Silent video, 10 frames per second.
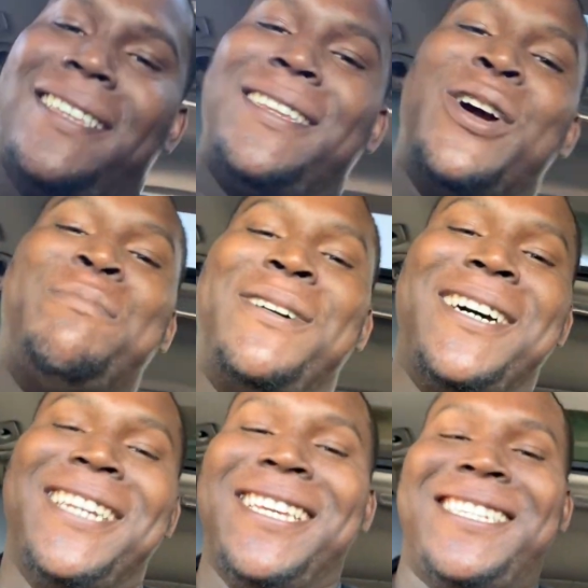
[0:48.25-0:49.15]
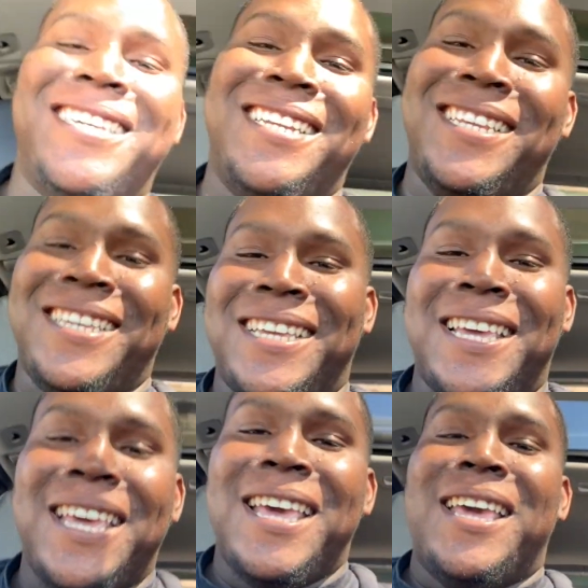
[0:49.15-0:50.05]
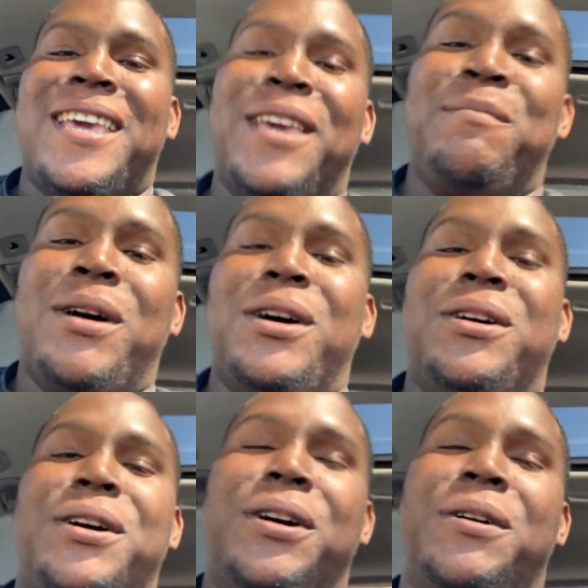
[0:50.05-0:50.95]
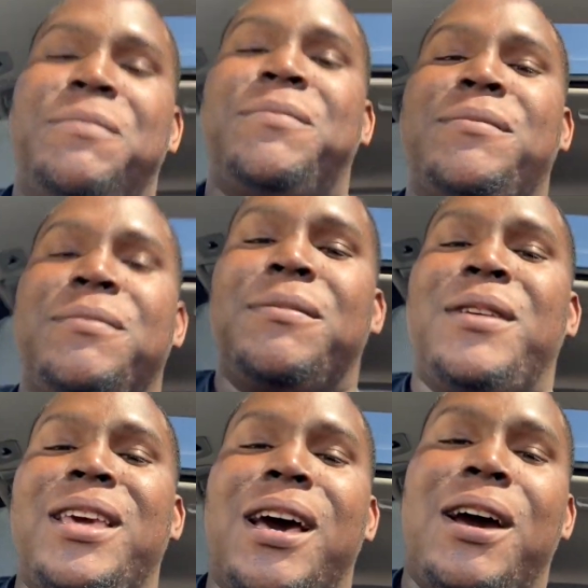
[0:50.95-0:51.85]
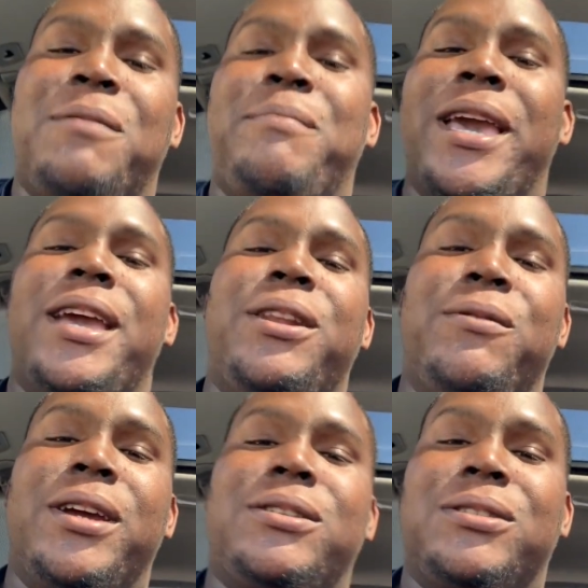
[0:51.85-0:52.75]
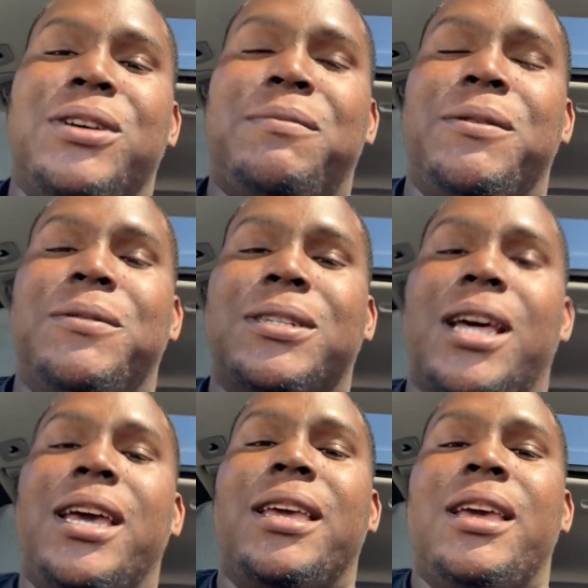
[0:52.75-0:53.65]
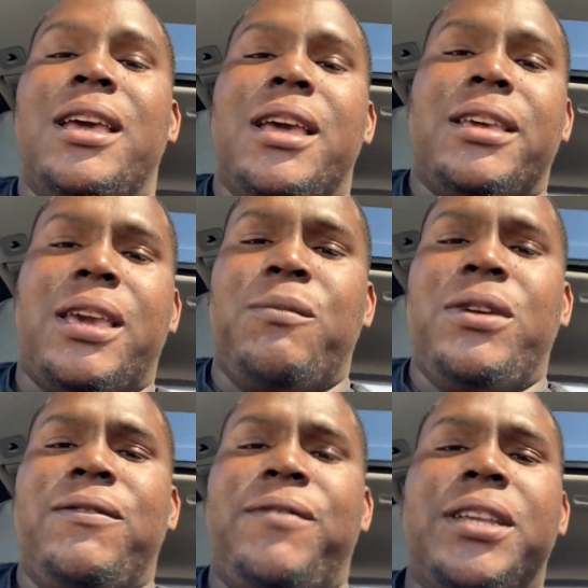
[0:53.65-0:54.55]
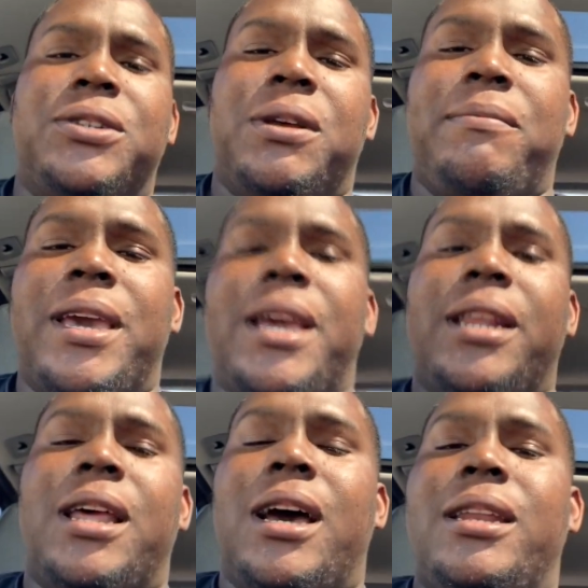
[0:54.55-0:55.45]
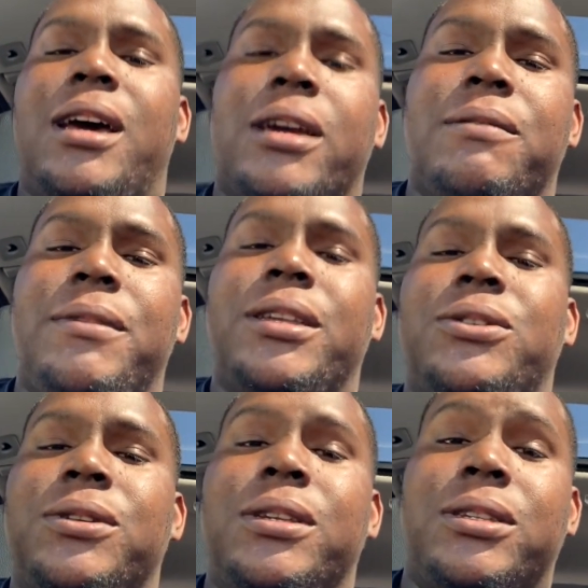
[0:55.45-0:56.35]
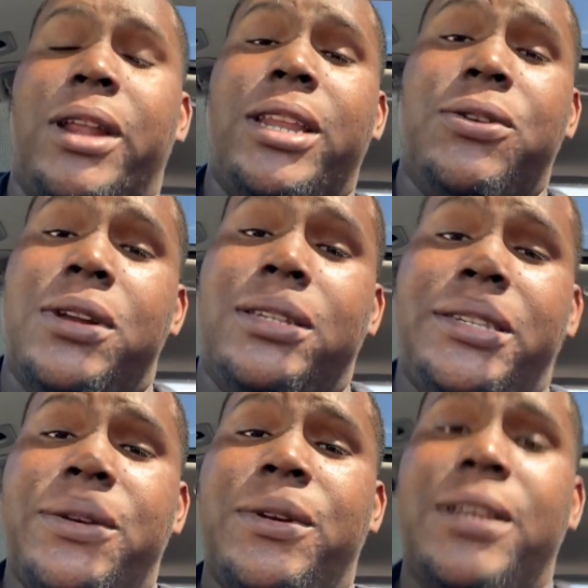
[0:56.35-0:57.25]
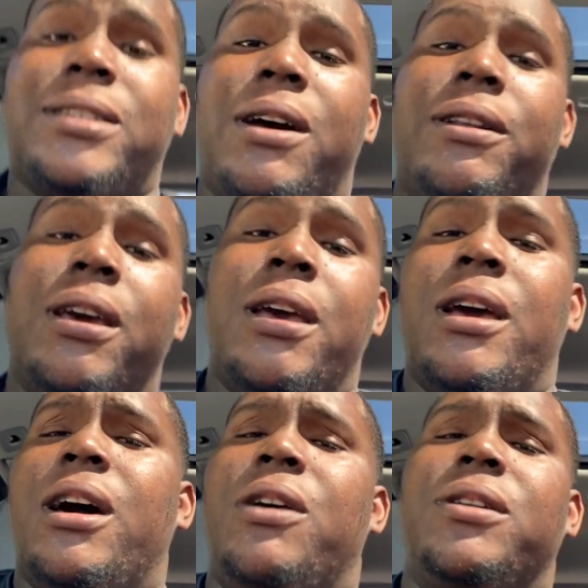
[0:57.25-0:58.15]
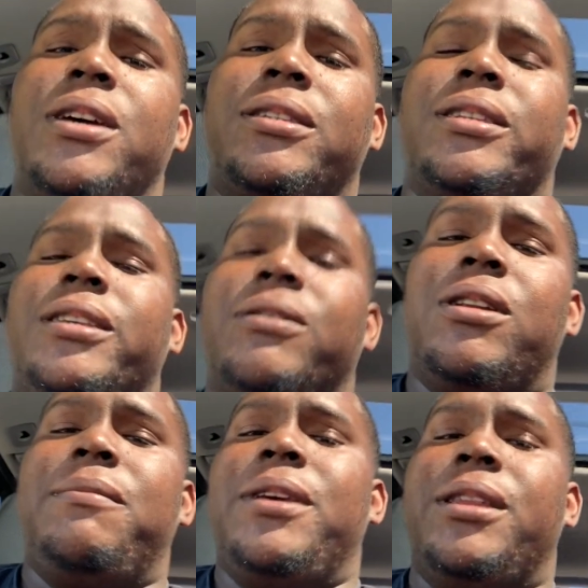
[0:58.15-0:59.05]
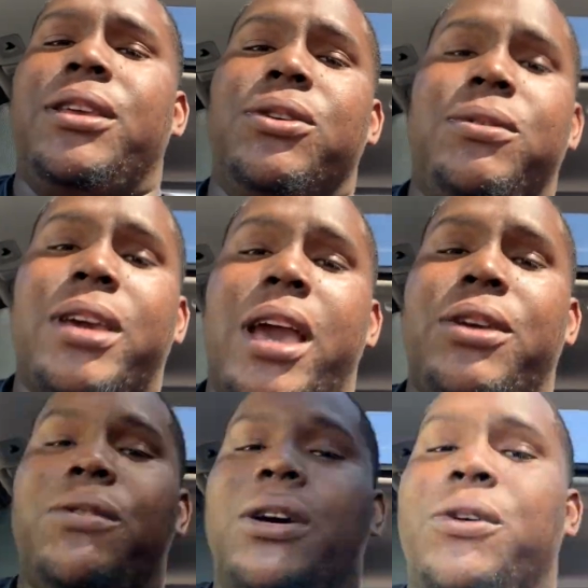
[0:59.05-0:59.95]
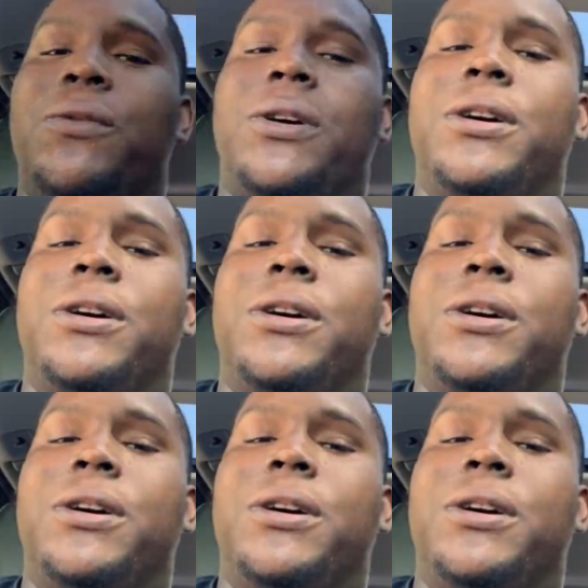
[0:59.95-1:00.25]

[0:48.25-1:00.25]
no pun intended, hit our band directors up and was like, can we feature the band in our documentary? So they doing a series on us, and it's gonna be in the UK, you know.